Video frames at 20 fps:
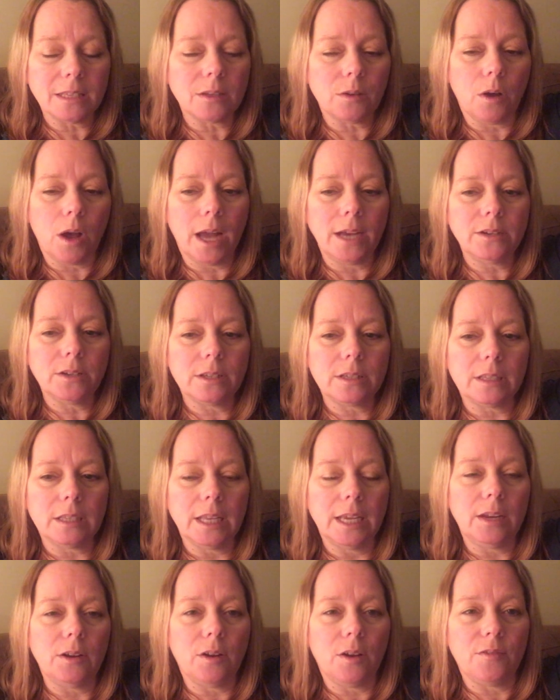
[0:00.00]
So I just
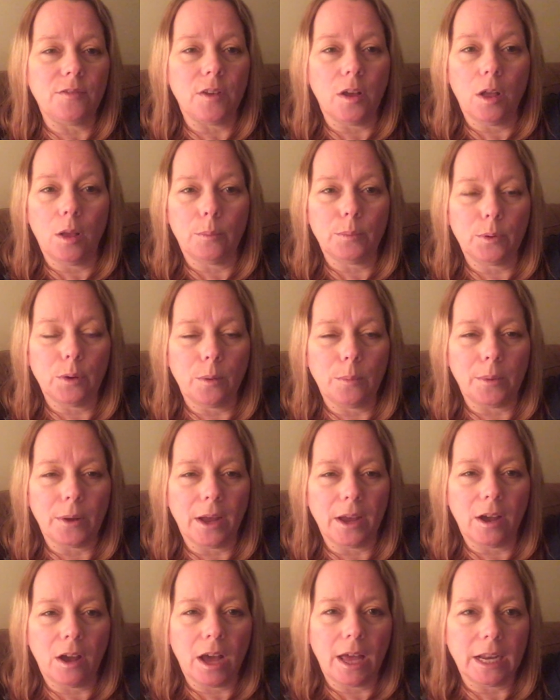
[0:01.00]
laid off all
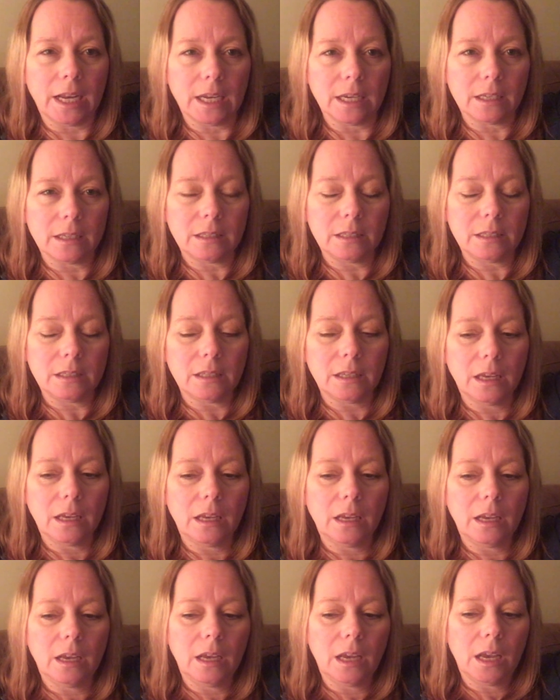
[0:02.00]
probiotics.
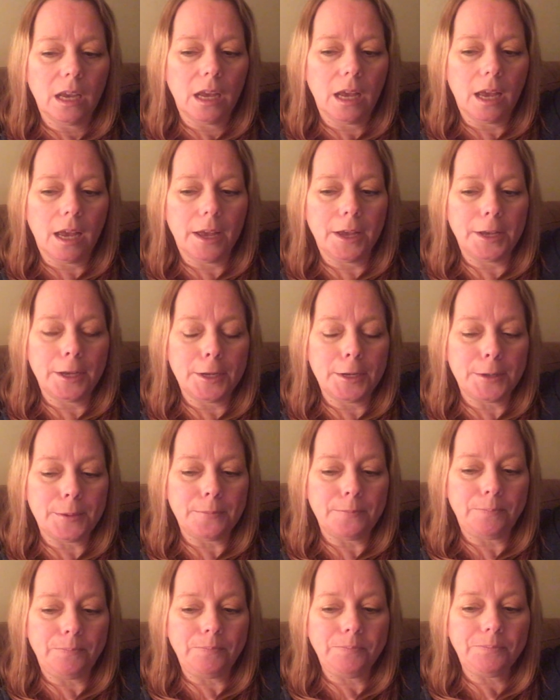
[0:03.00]

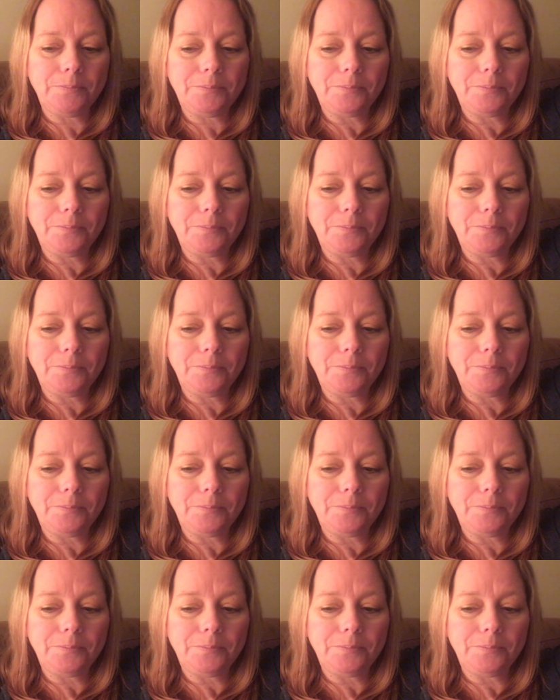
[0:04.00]
And